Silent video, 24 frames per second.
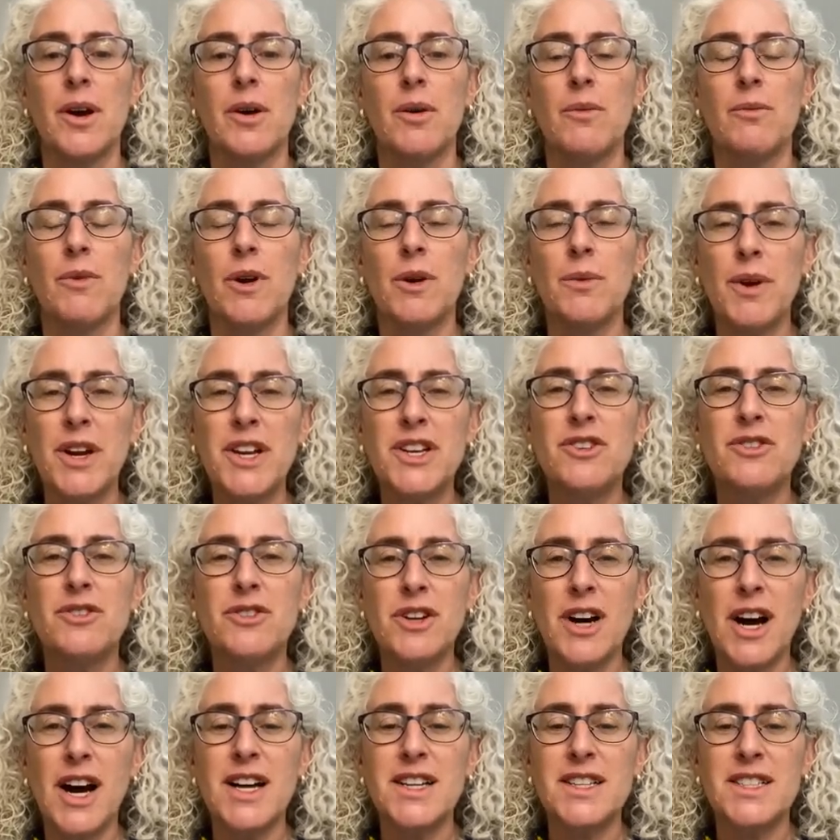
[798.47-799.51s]
When we do
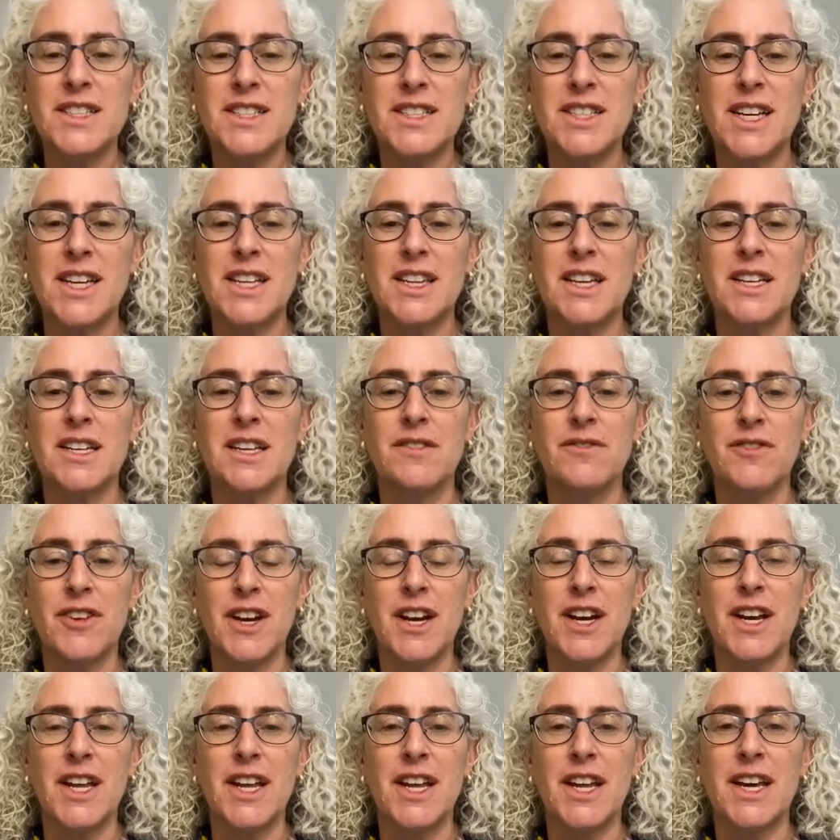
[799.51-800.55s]
not see the
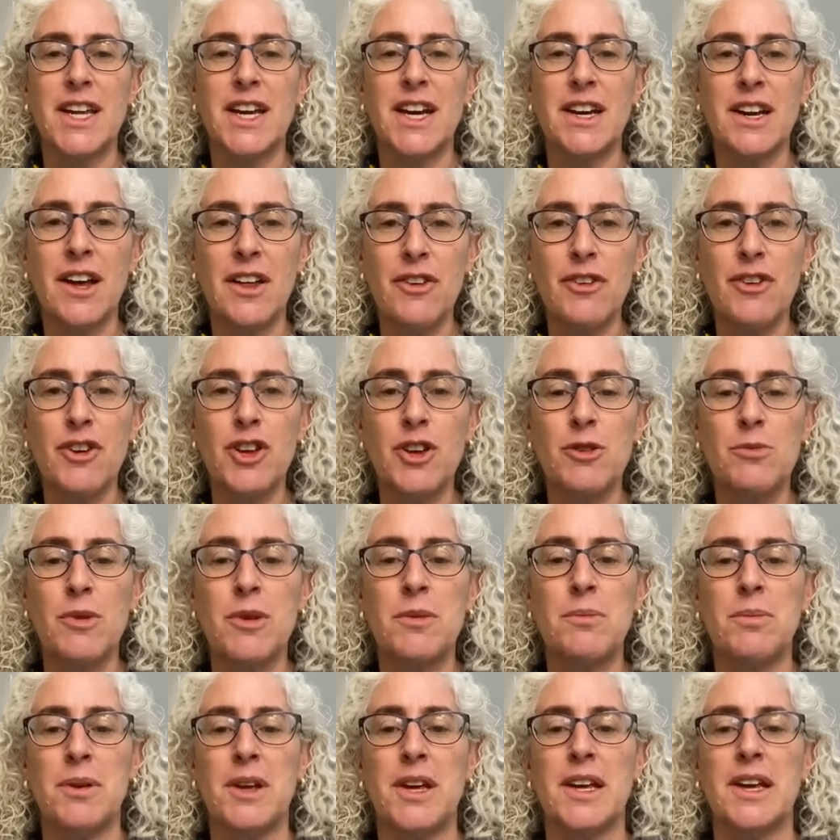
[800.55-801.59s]
divinity in another
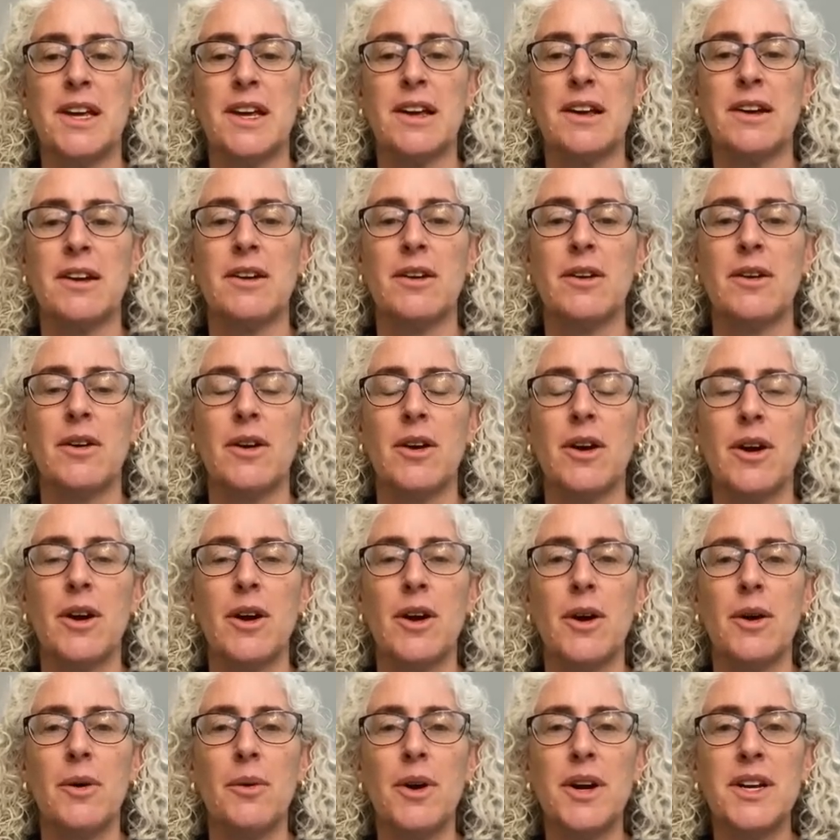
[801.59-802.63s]
human being,
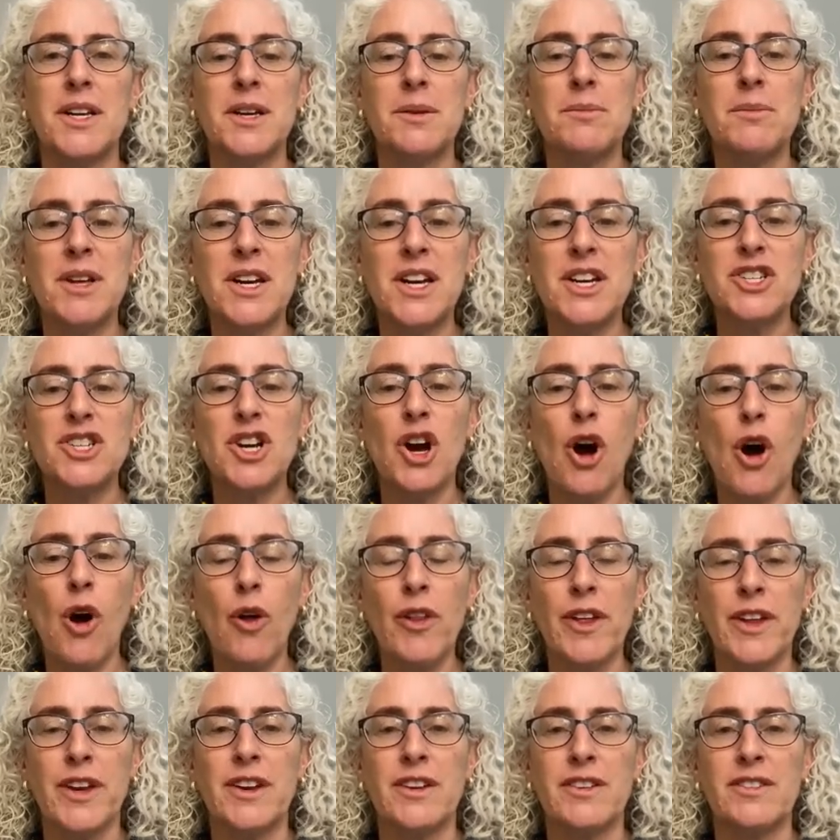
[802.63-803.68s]
we diminish
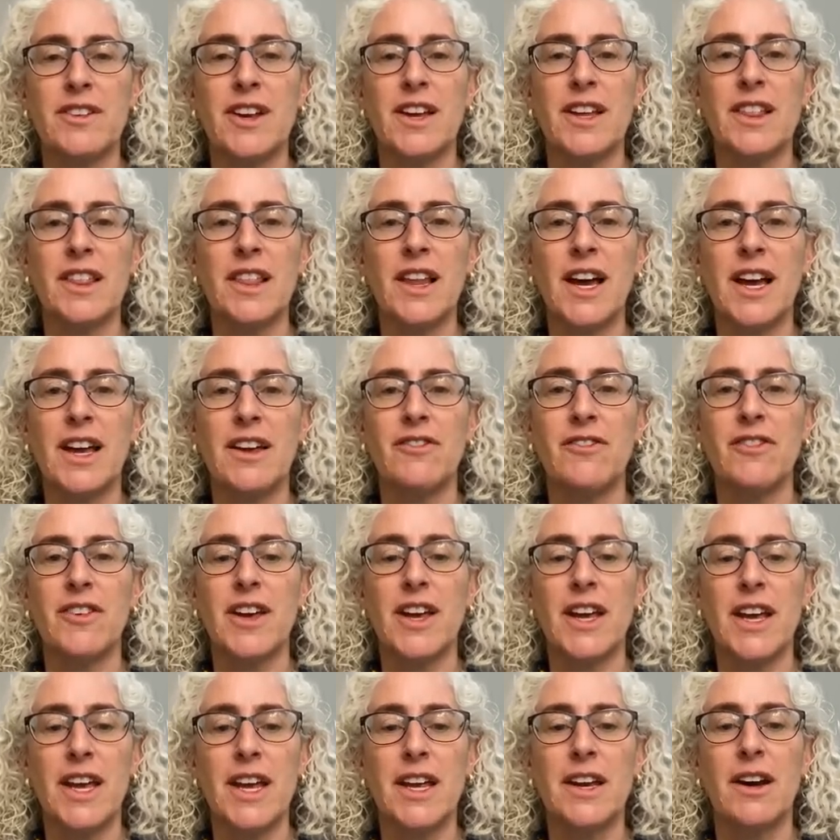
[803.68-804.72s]
holiness and life
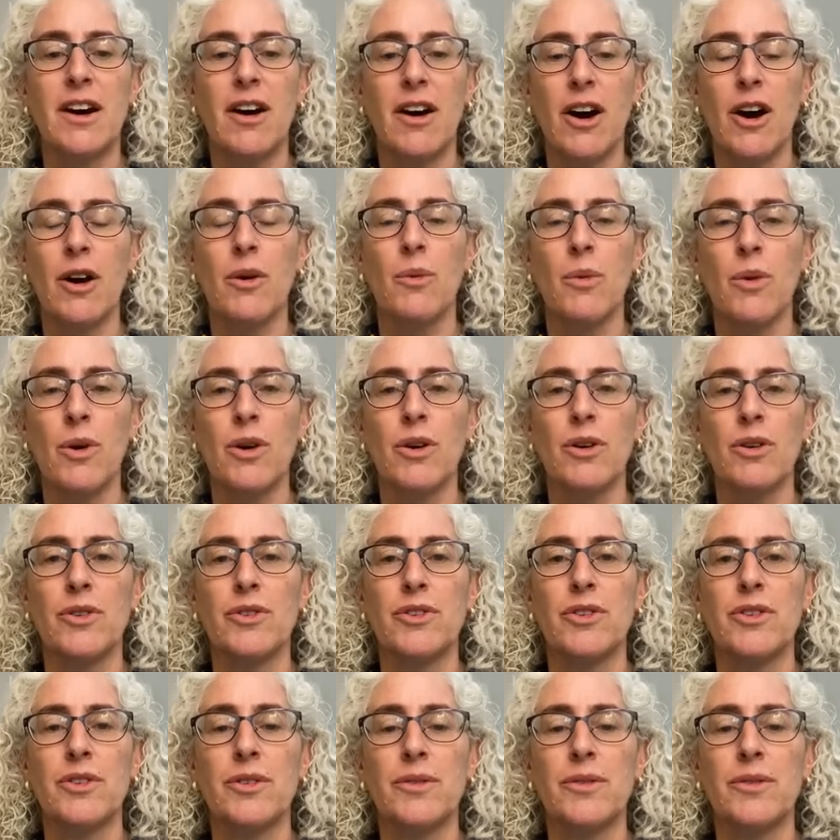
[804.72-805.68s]
in our world.